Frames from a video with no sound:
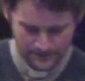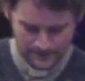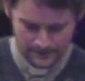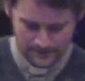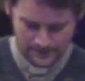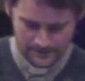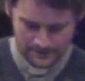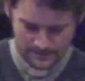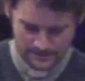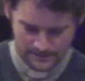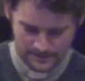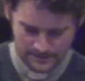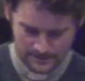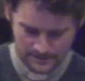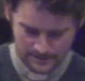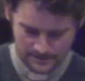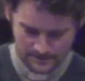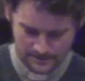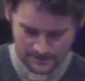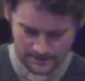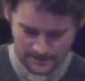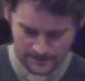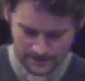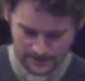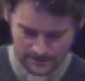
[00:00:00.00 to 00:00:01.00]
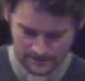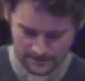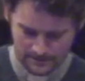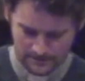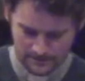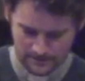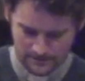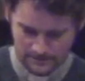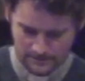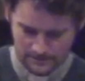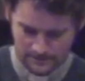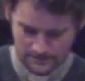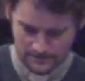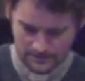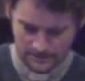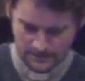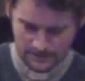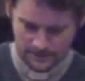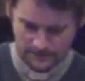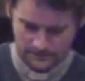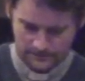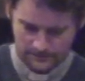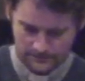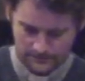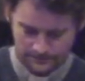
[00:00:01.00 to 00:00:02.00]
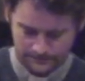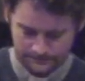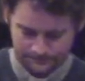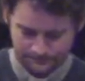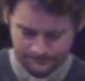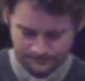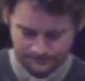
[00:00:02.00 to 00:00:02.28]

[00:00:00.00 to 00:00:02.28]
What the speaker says: This is the second death."